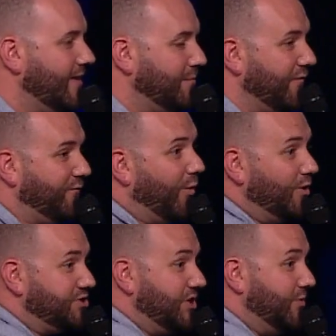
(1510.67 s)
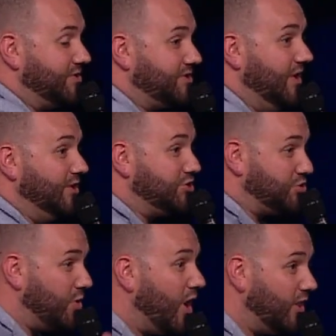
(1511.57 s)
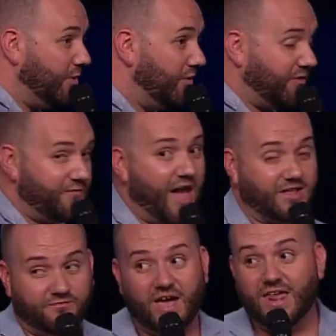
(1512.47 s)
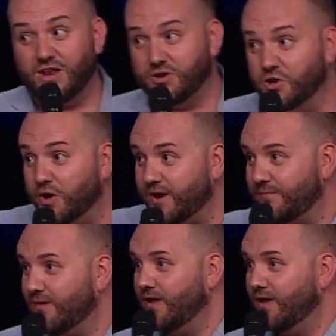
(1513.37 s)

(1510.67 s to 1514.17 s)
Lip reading: before she was struggling with the fact of can he do it,